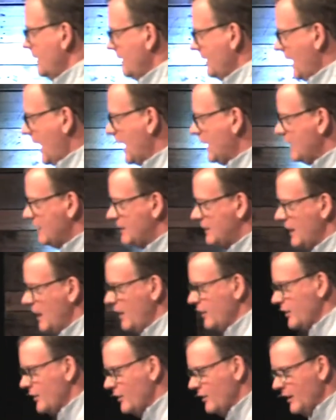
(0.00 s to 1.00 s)
I could
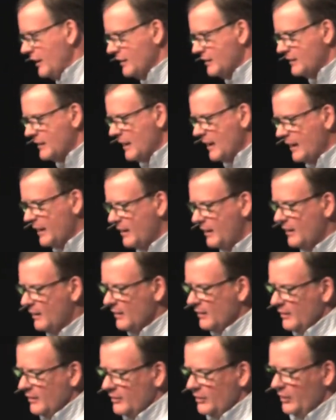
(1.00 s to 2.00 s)
stand here and say,
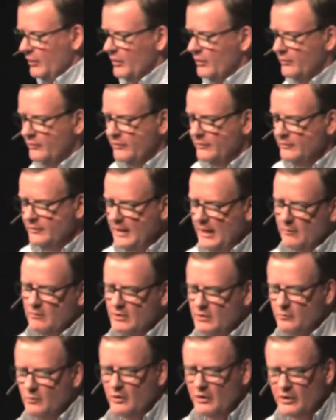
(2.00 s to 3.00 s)
you know, that
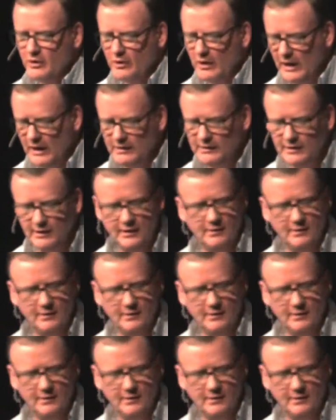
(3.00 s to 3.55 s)
was really crazy,